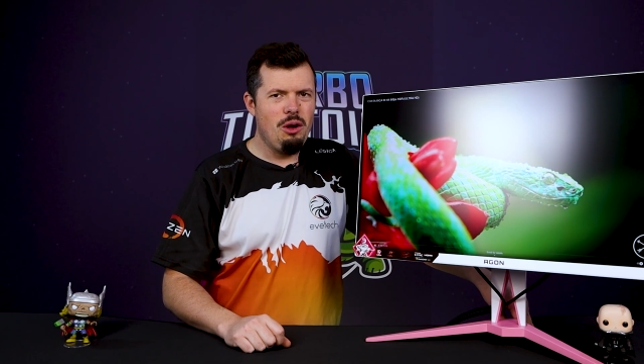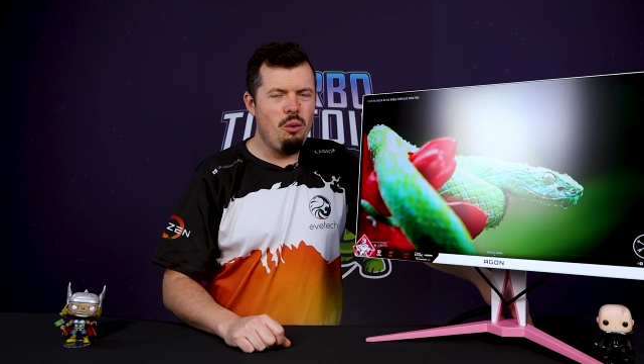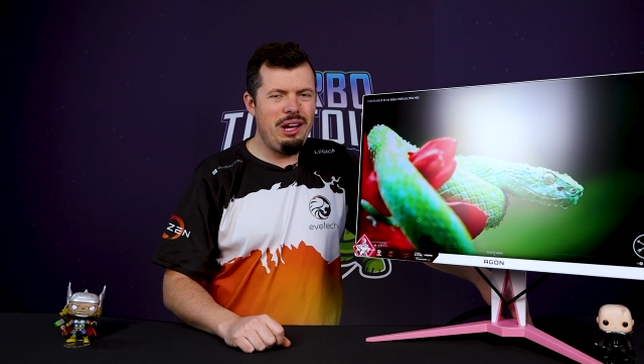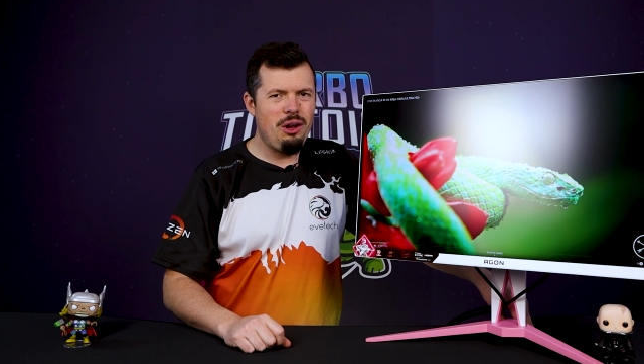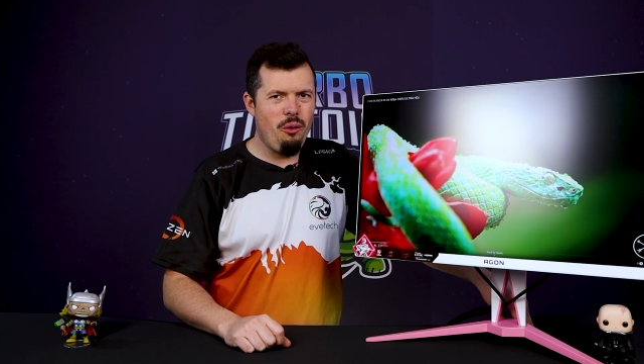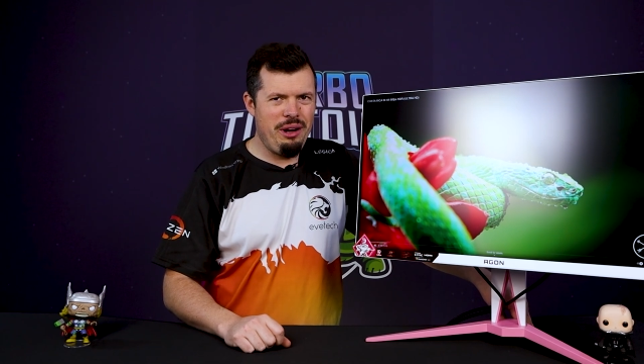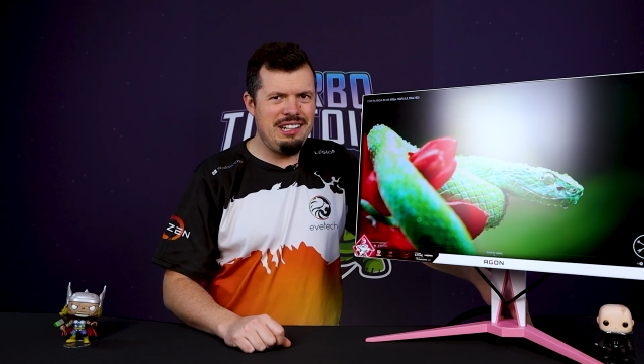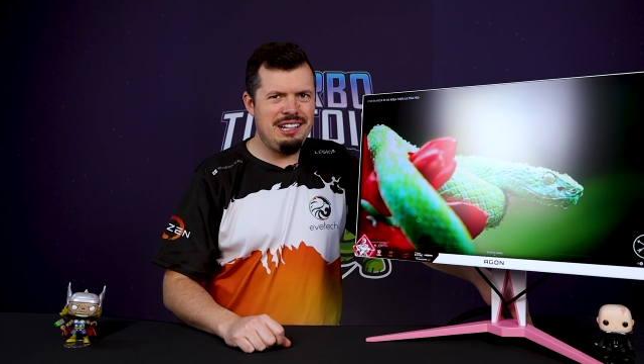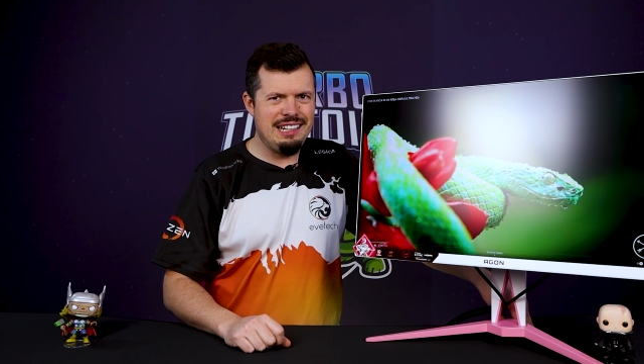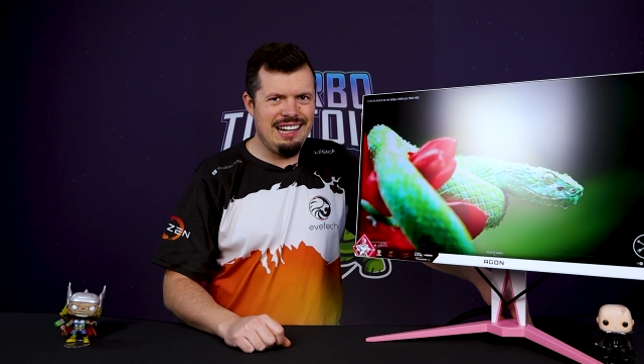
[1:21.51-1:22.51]
wink,
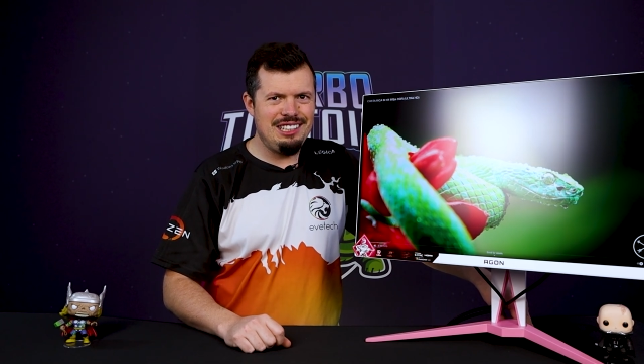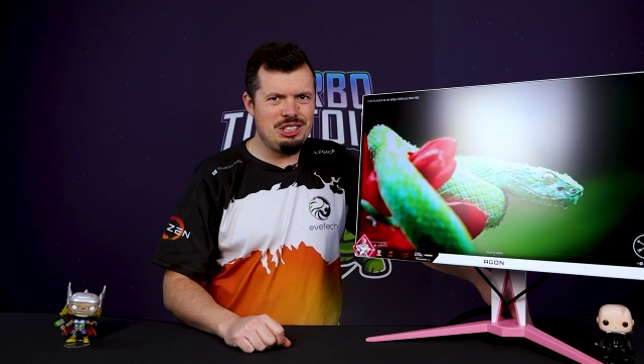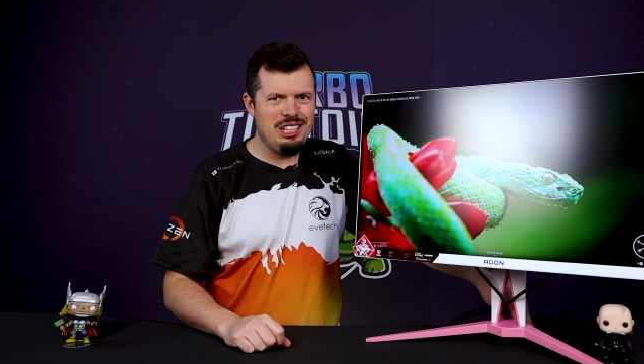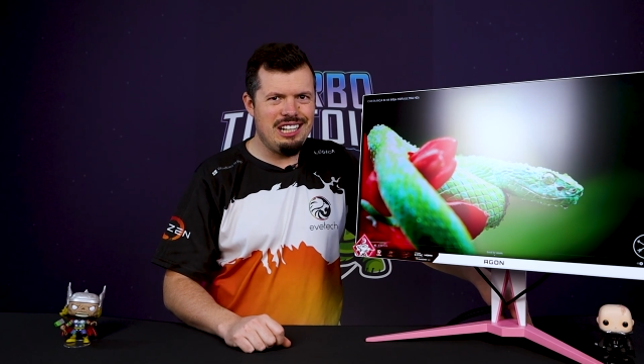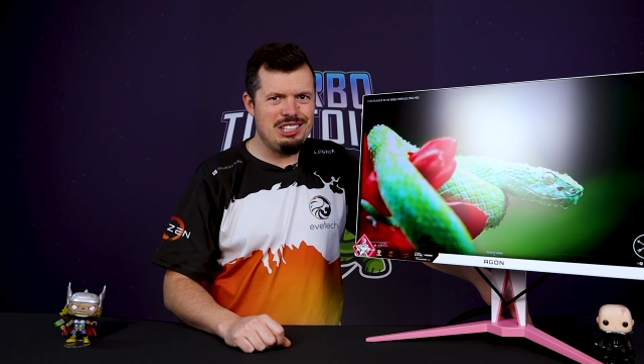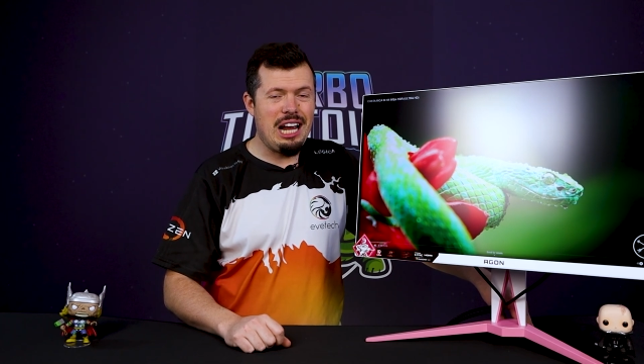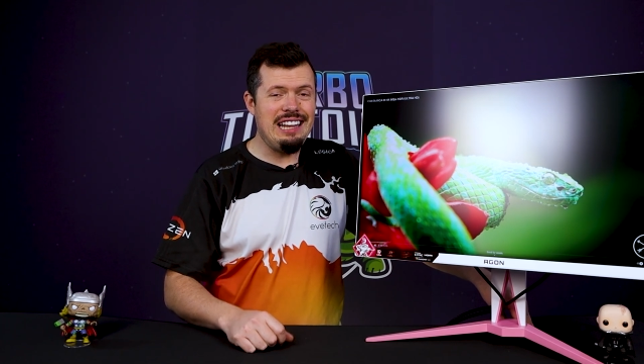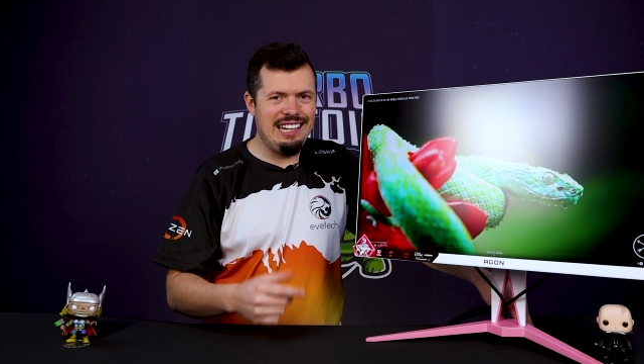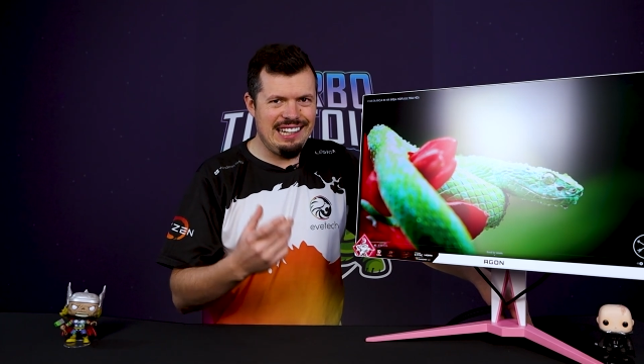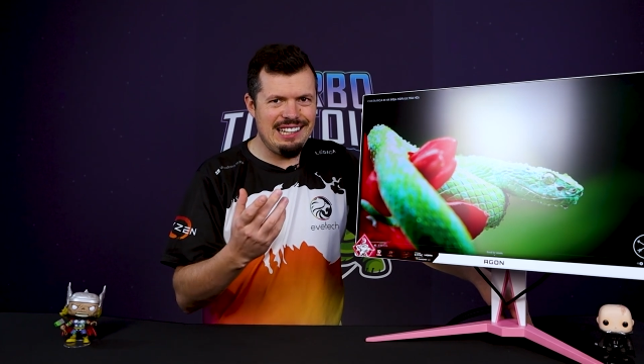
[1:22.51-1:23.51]
wink, nudge, nudge.
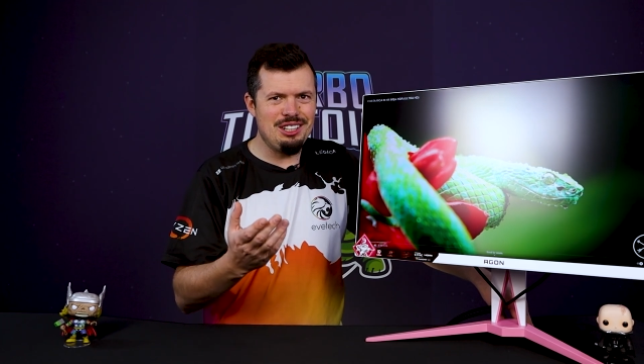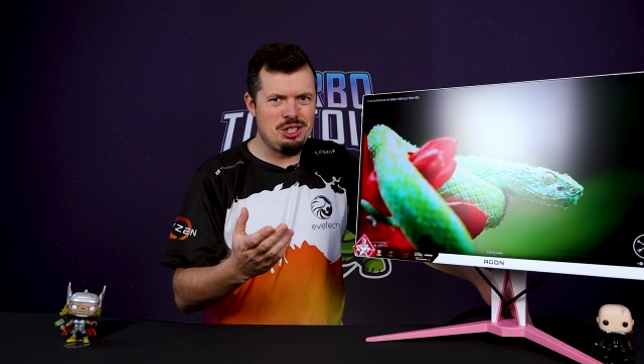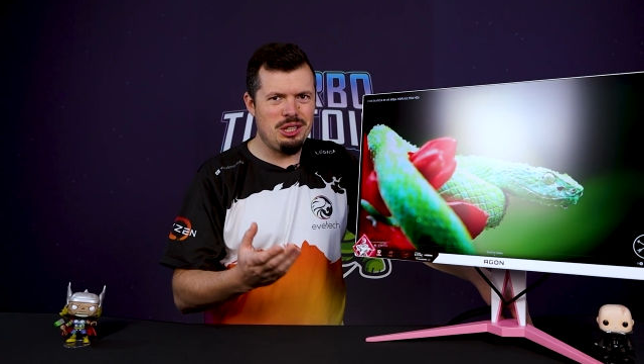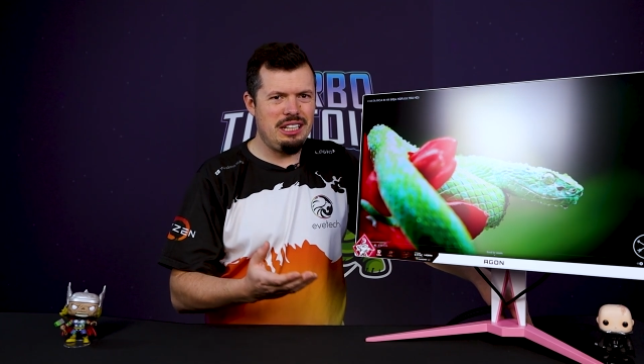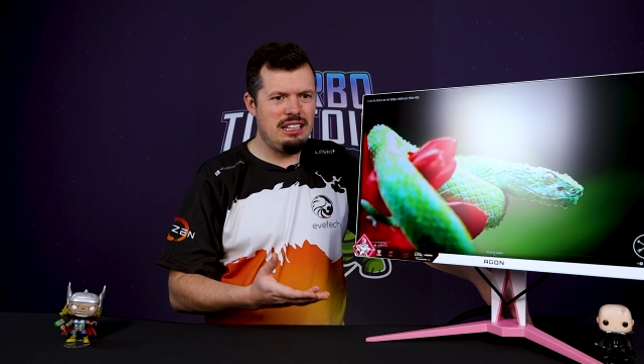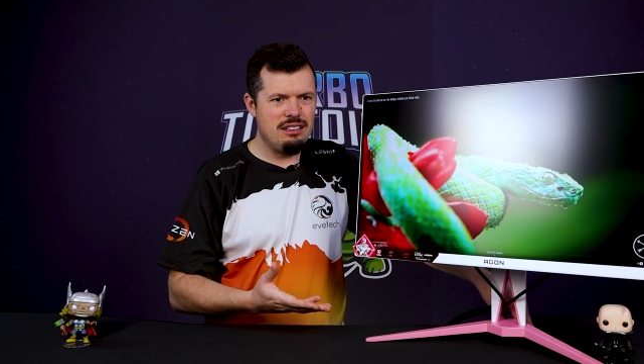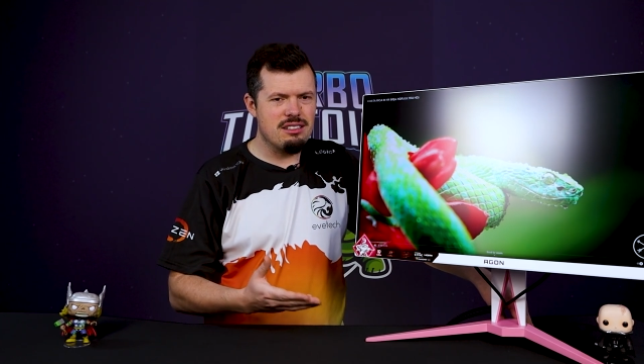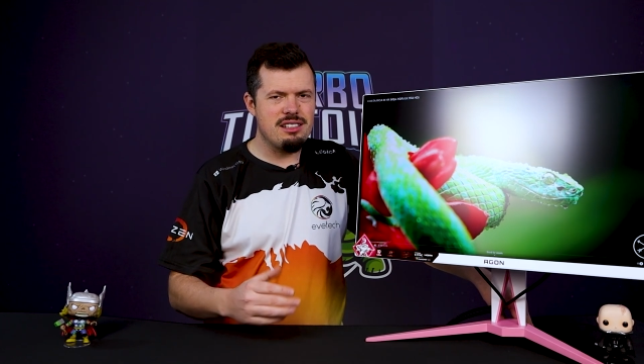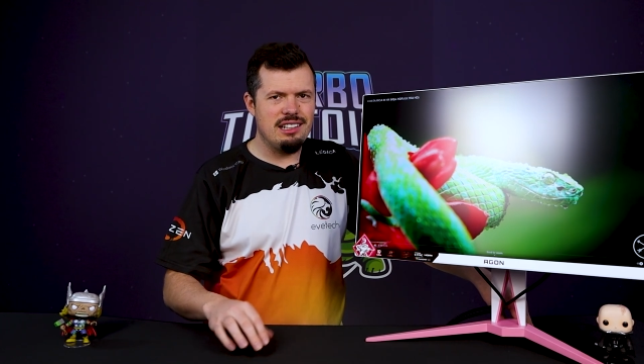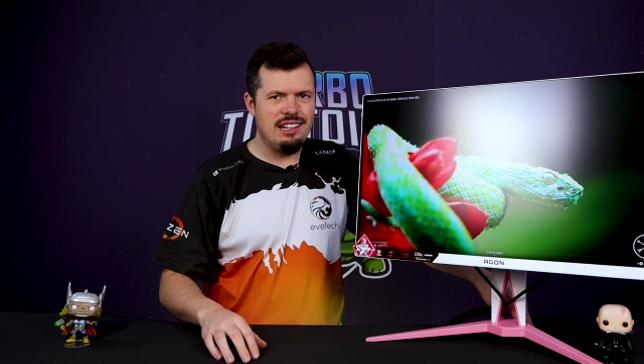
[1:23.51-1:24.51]
And then literally
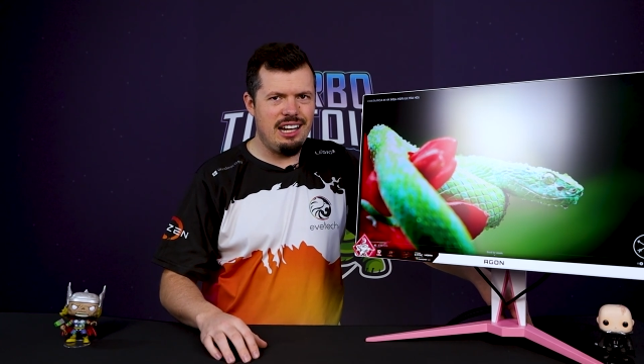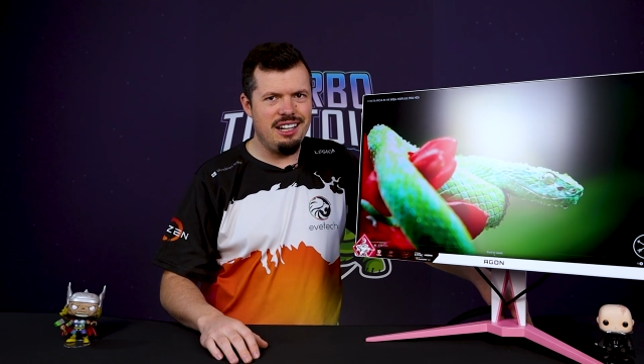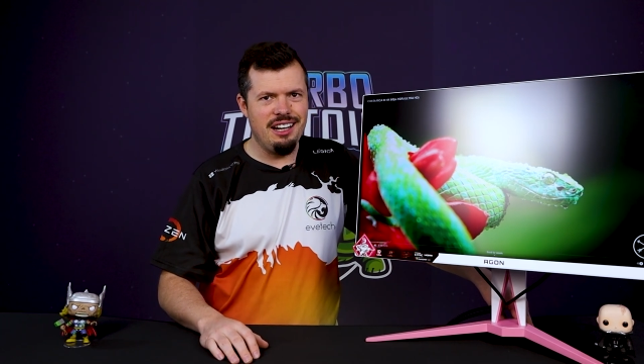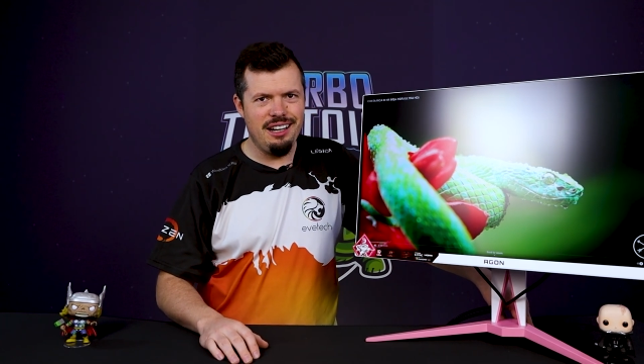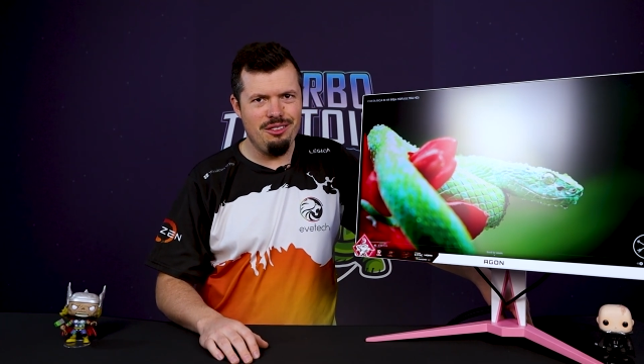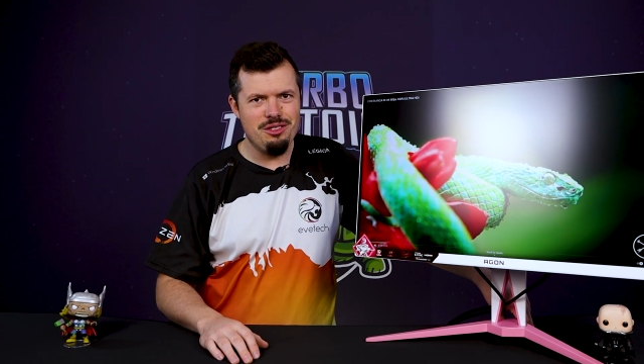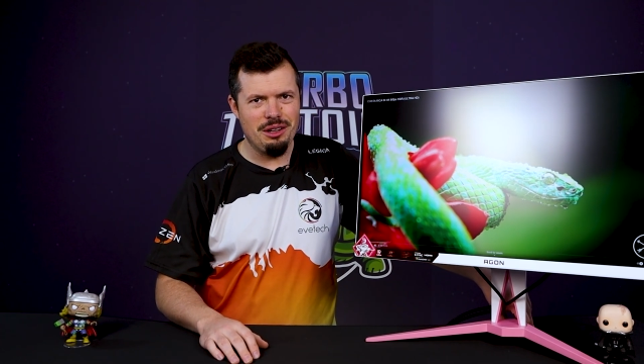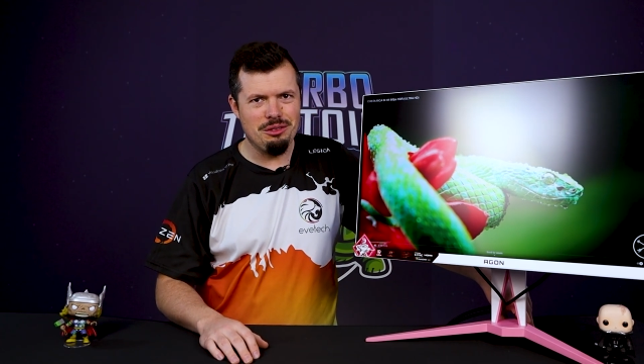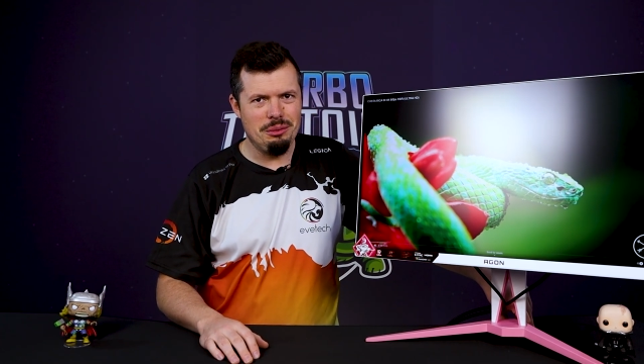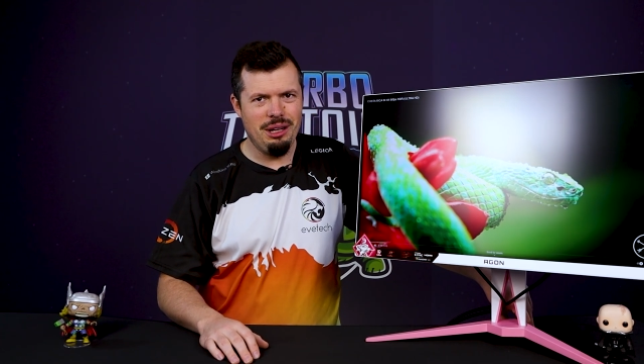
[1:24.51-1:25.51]
this thing landed at
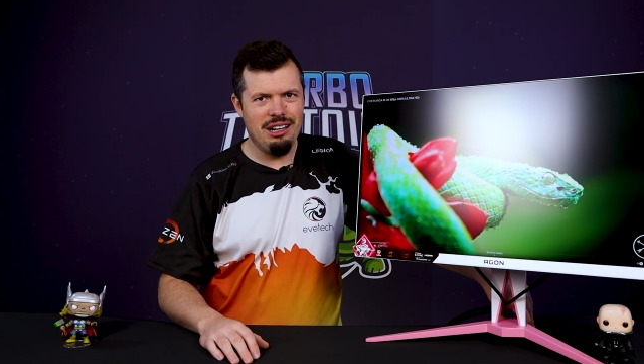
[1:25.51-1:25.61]
Evetech for me.